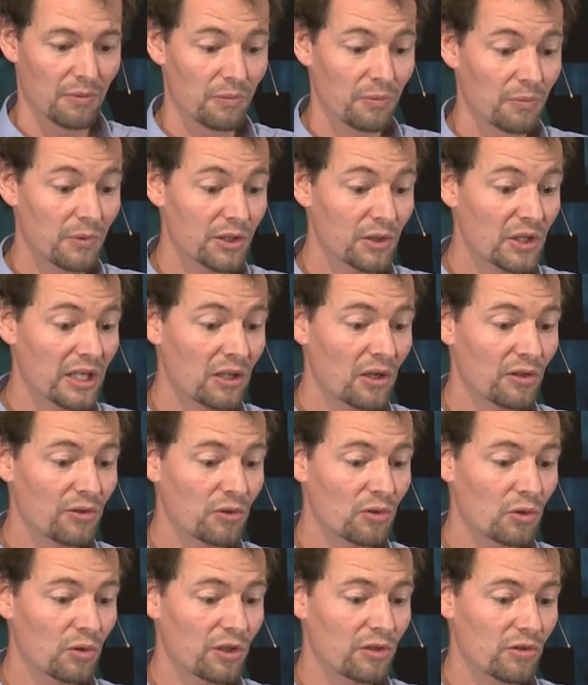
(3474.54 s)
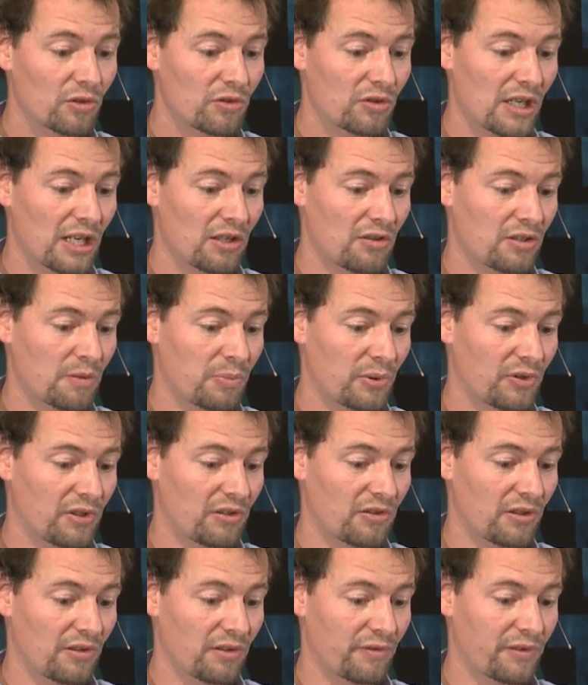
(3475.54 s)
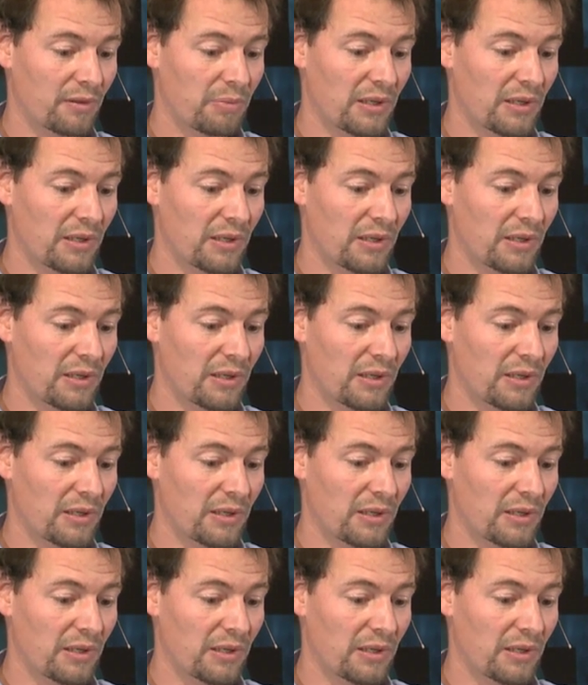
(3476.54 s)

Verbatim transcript: what you can also do is you change the positions of the